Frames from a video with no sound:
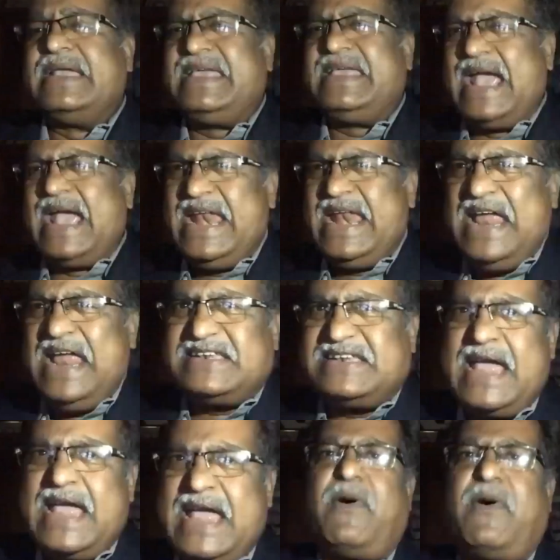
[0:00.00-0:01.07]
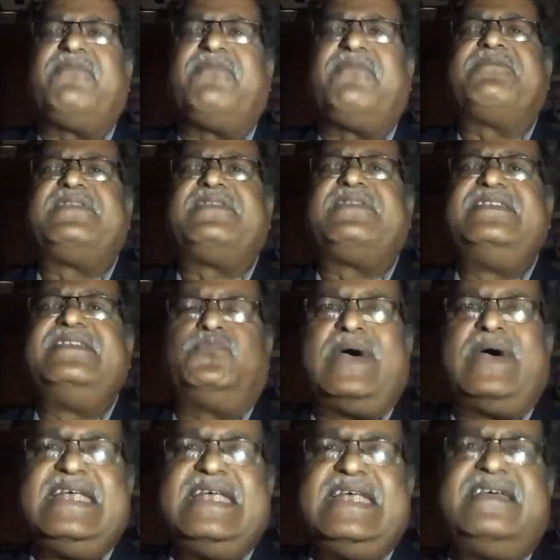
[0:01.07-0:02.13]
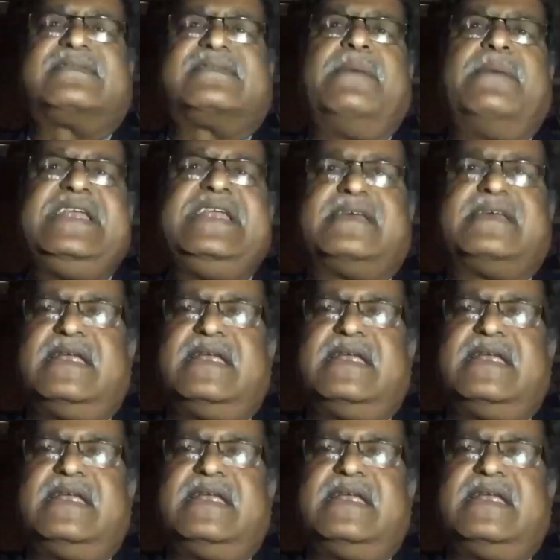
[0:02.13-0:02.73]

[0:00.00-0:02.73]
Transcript: any type of offense, when it is committed,